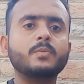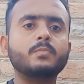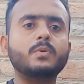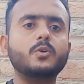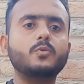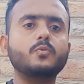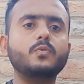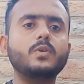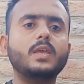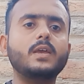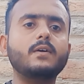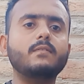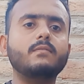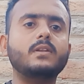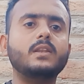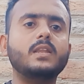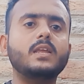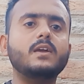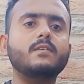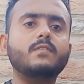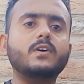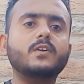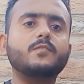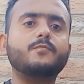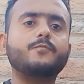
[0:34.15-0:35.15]
but we have
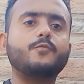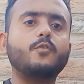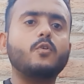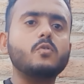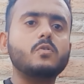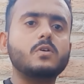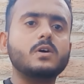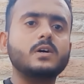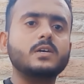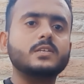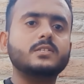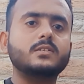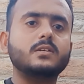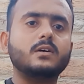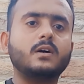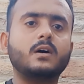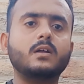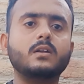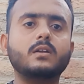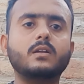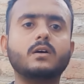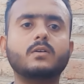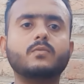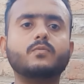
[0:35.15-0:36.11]
never focused on,